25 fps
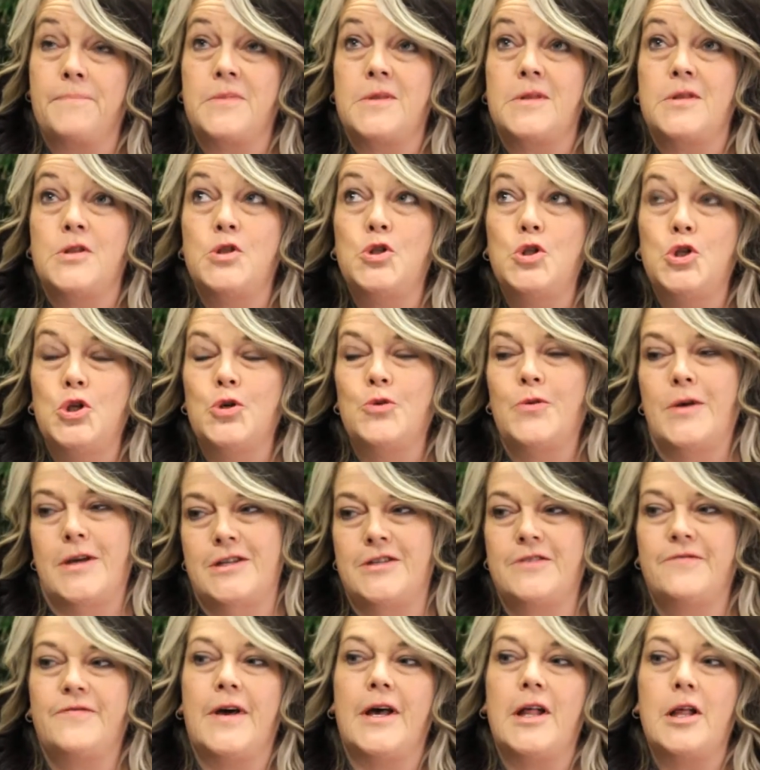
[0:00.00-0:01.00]
new
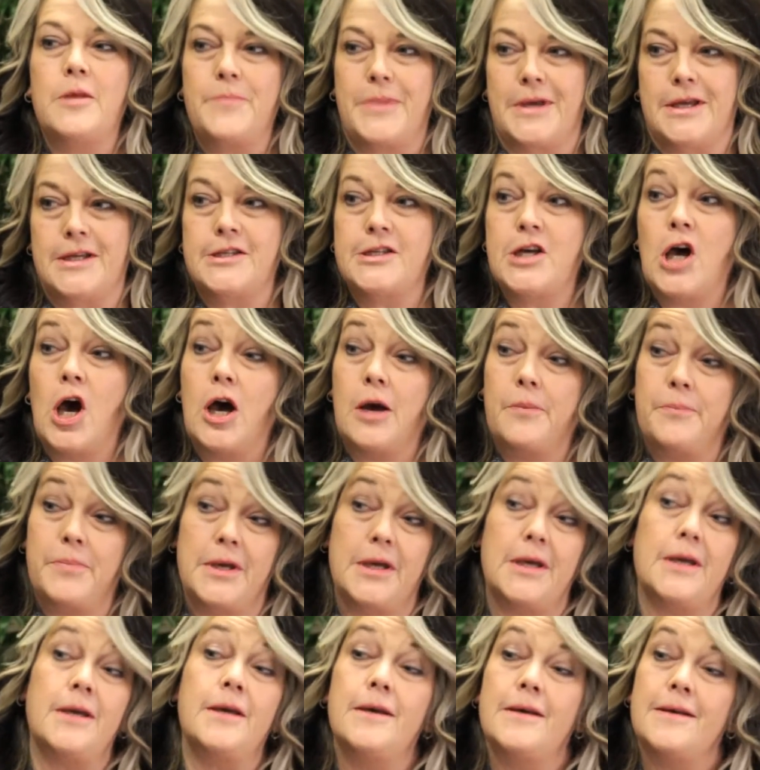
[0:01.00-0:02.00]
and developing
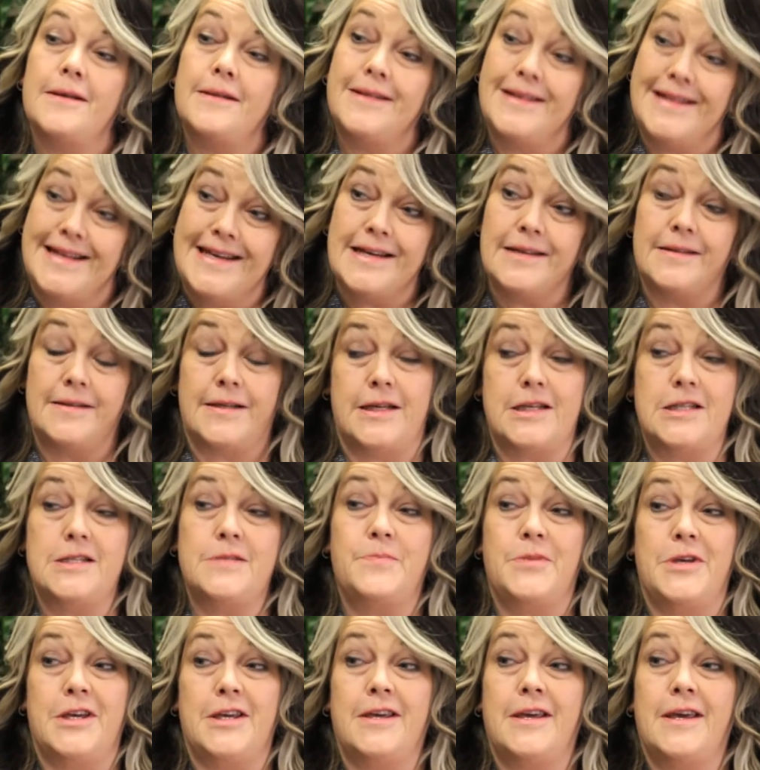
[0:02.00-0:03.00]
topic, legally
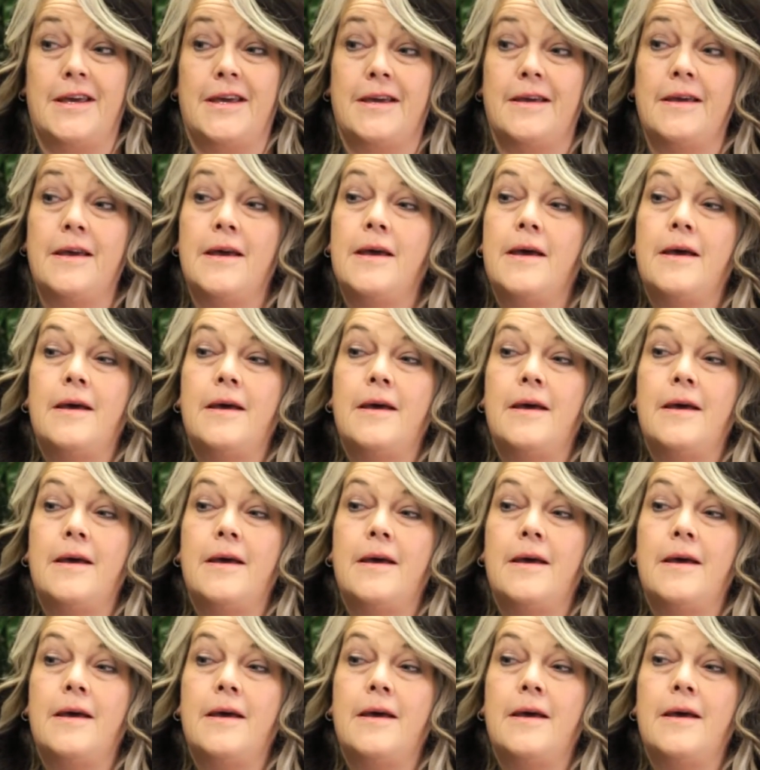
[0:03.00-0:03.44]
speaking.